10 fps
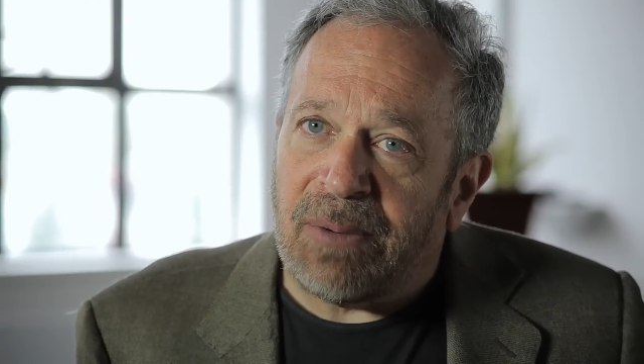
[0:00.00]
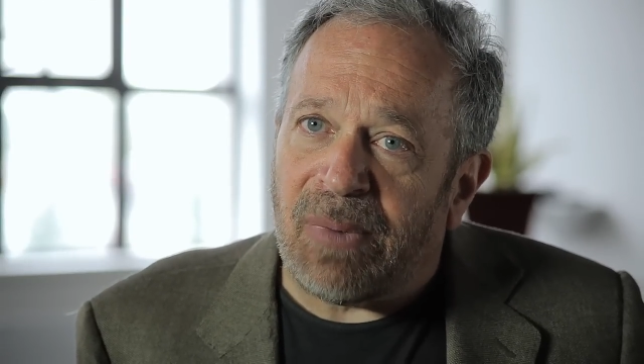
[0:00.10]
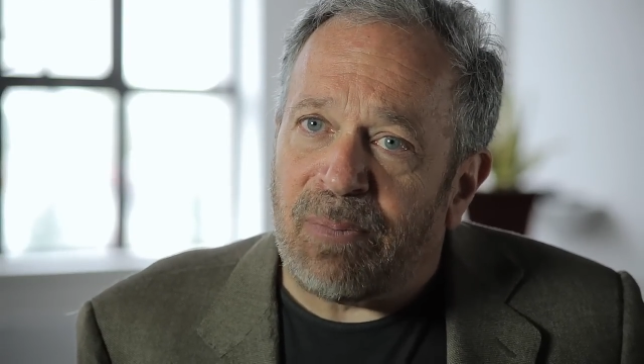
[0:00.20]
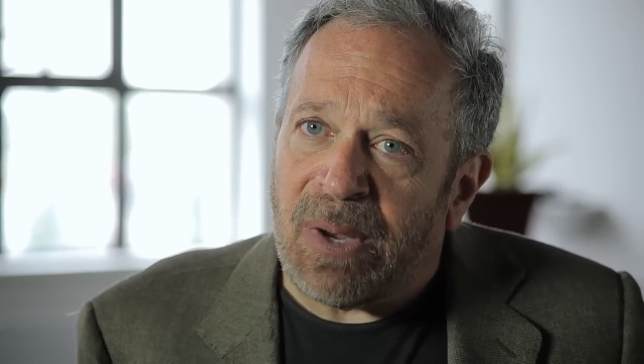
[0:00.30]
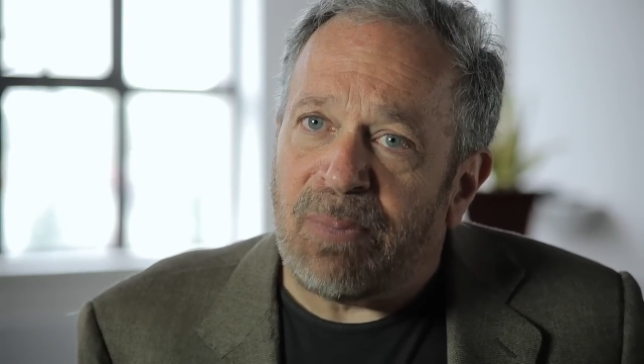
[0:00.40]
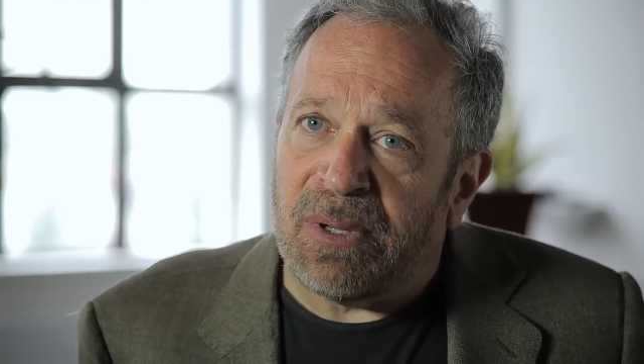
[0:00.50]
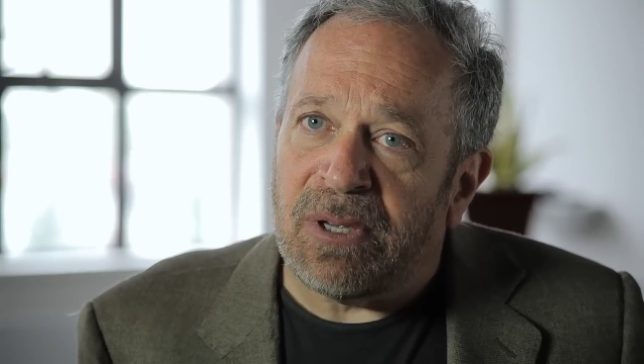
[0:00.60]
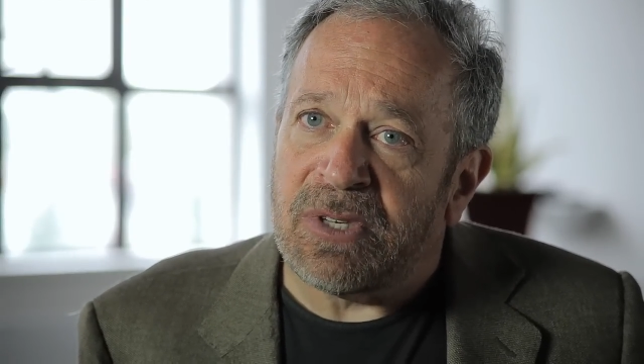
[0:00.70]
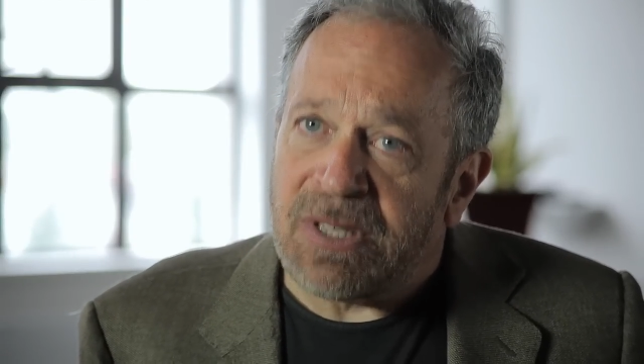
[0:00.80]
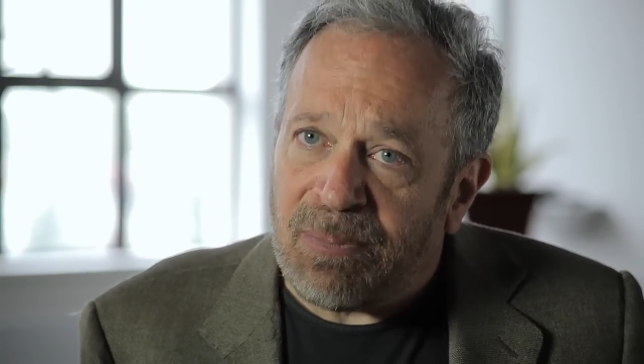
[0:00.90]
by people
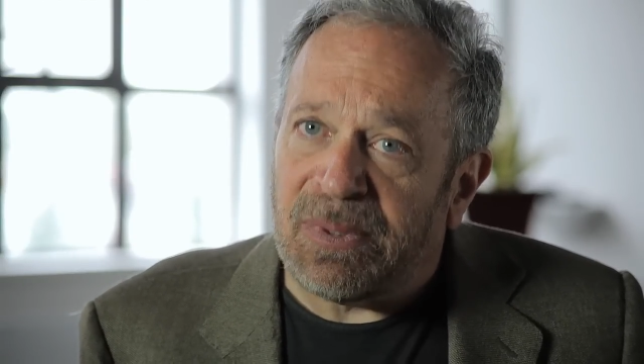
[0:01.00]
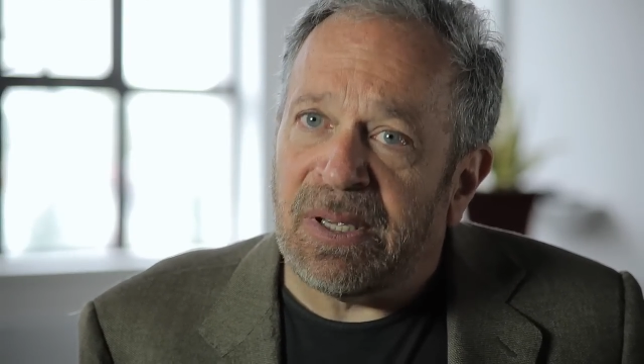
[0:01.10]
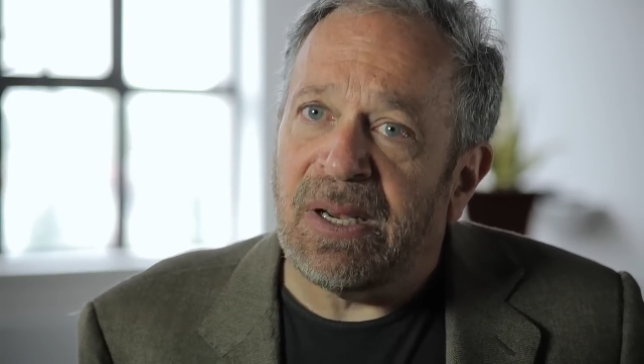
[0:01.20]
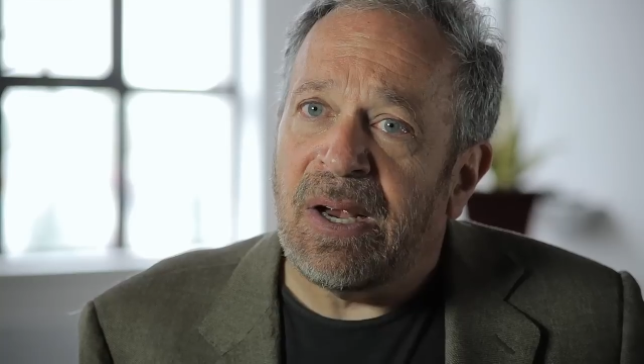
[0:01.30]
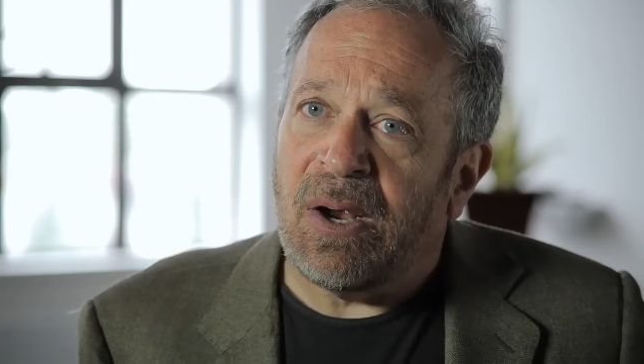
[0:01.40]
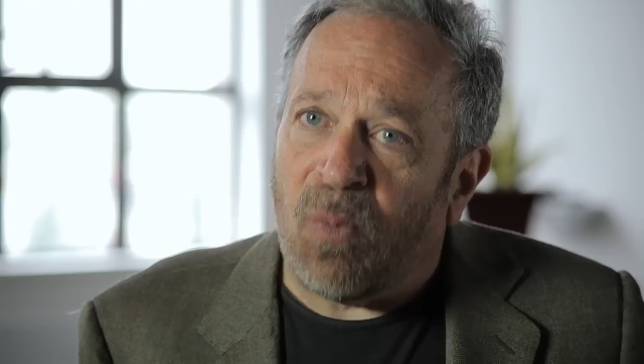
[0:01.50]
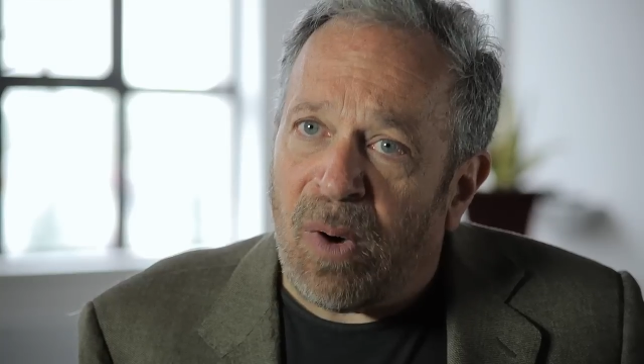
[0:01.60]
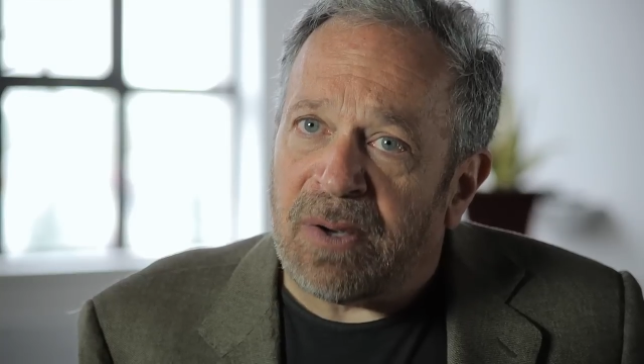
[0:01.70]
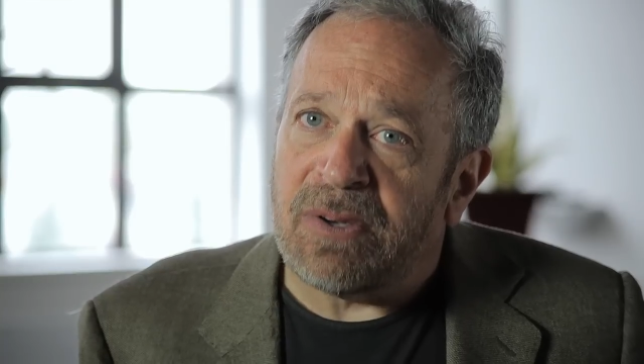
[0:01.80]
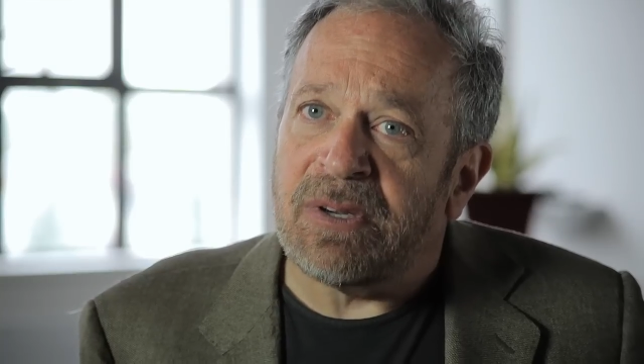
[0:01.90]
who simply
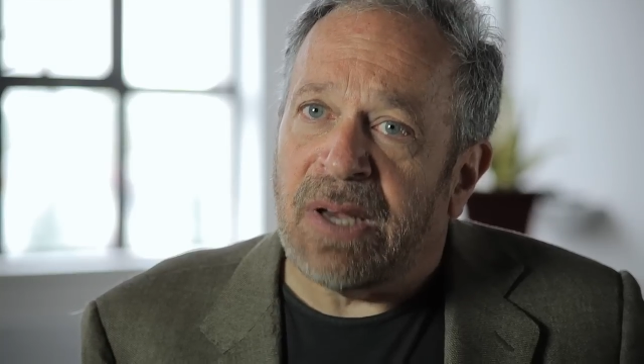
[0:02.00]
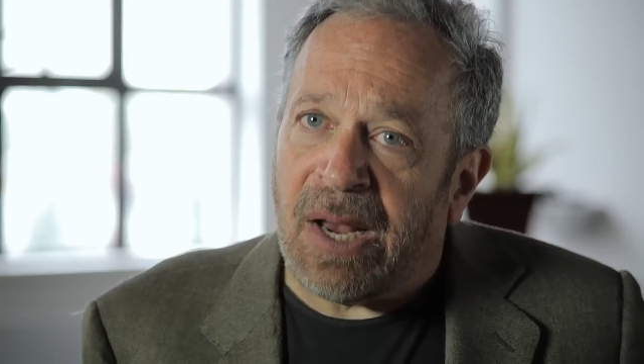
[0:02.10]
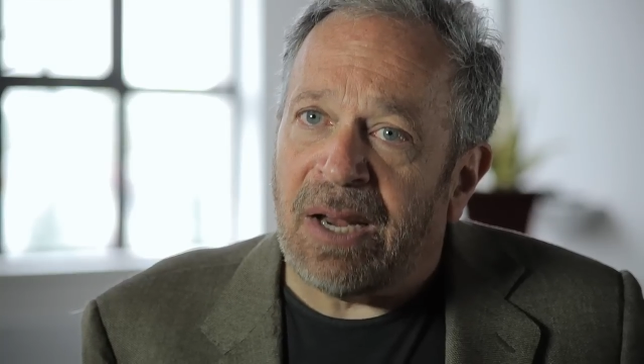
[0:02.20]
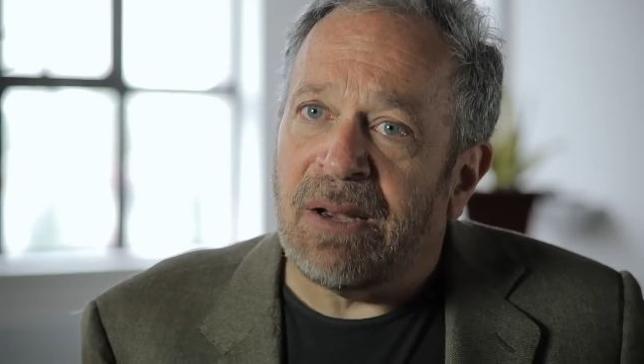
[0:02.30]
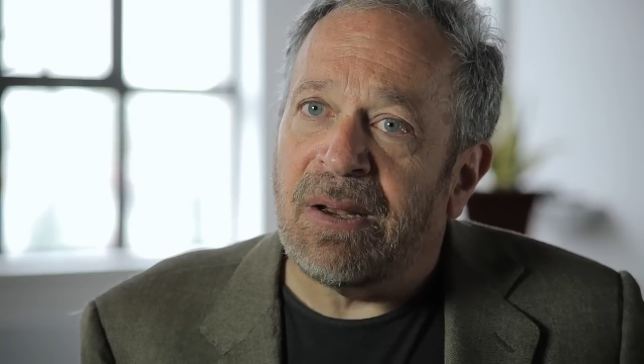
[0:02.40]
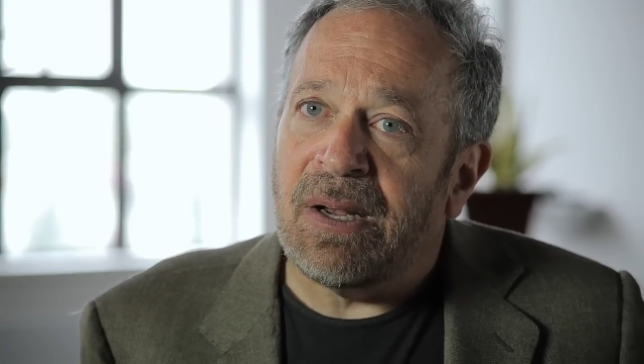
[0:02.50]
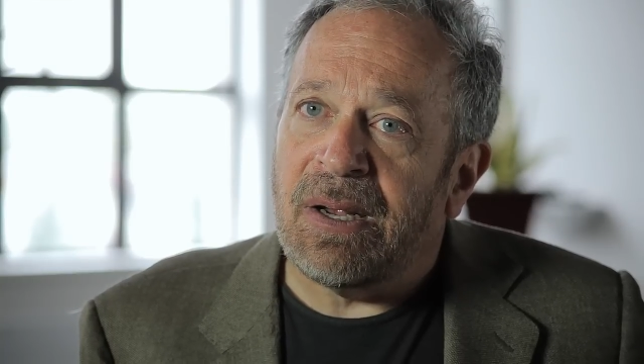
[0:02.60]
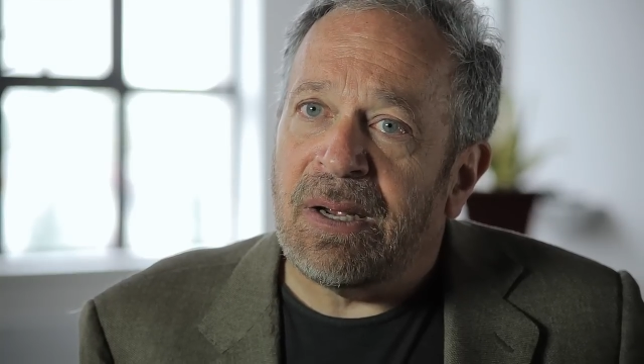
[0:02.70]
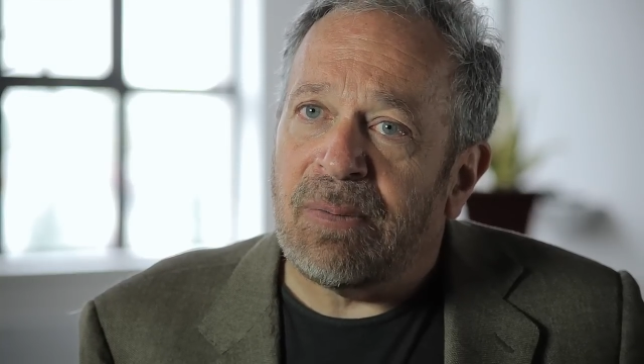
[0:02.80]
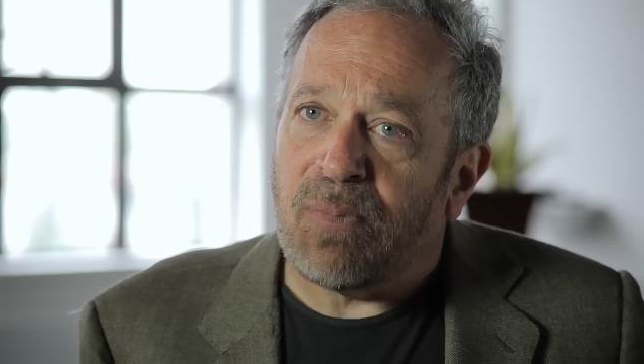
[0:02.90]
want to gain
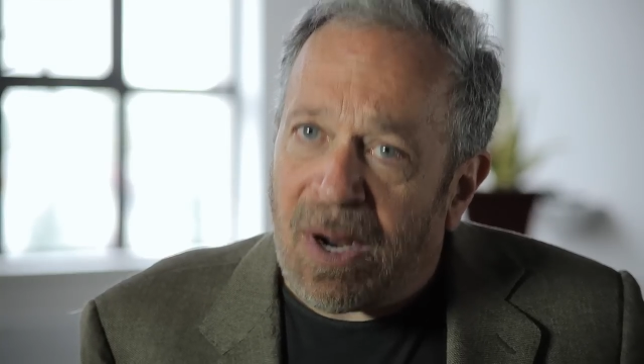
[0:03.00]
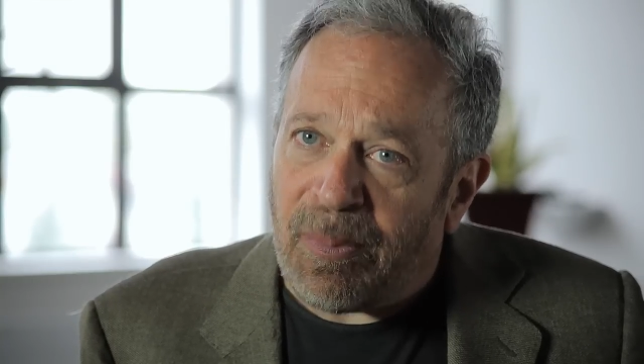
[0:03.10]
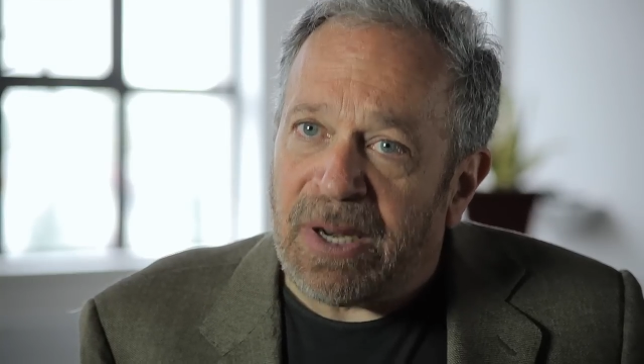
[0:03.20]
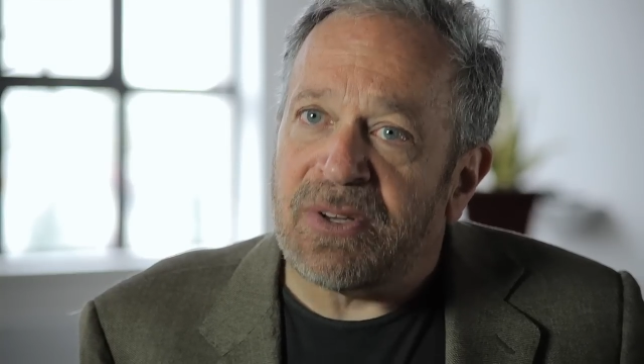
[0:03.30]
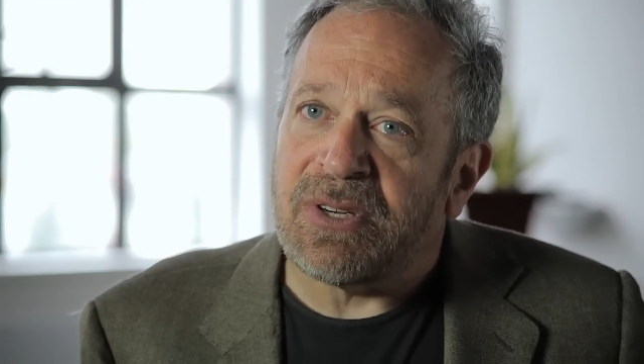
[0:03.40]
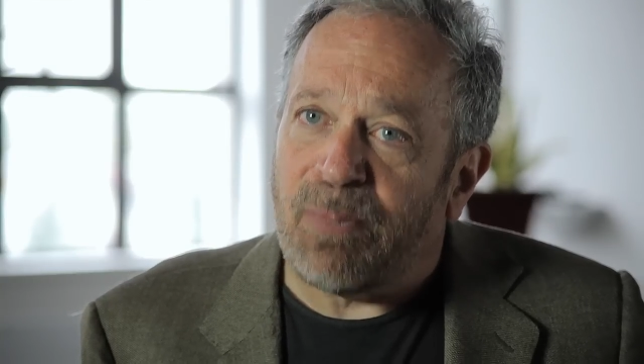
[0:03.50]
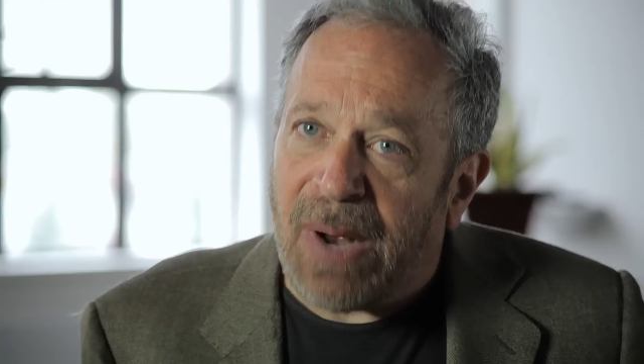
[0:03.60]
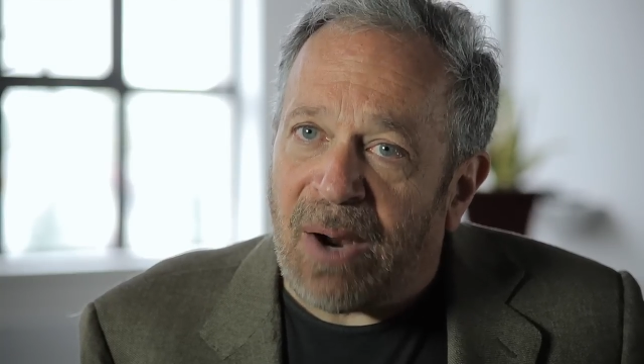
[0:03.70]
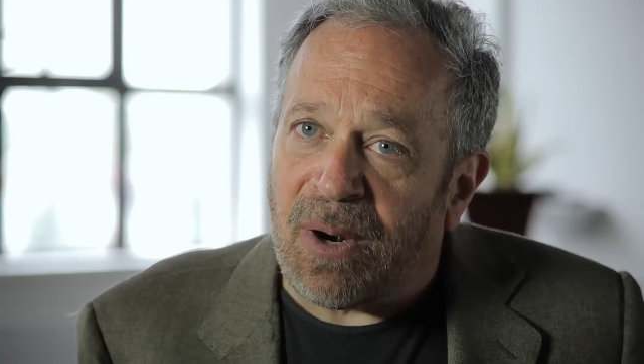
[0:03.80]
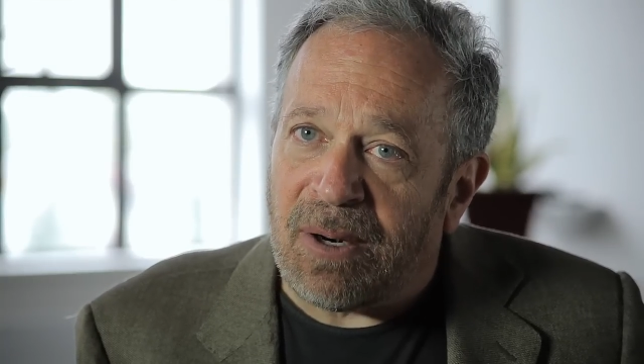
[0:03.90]
prominence and
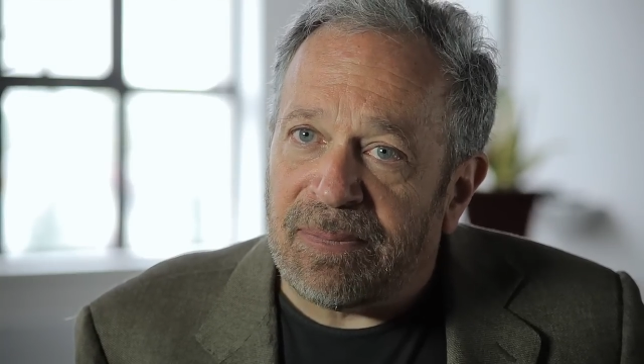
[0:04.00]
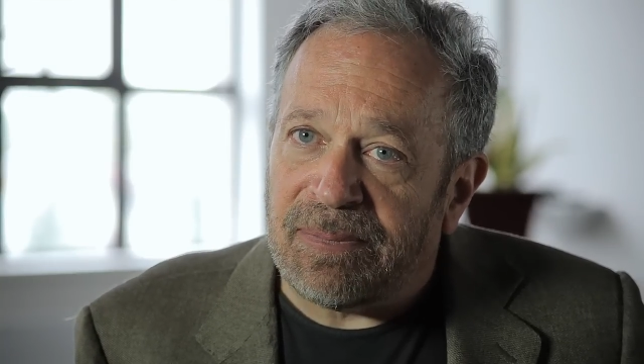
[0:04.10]
power.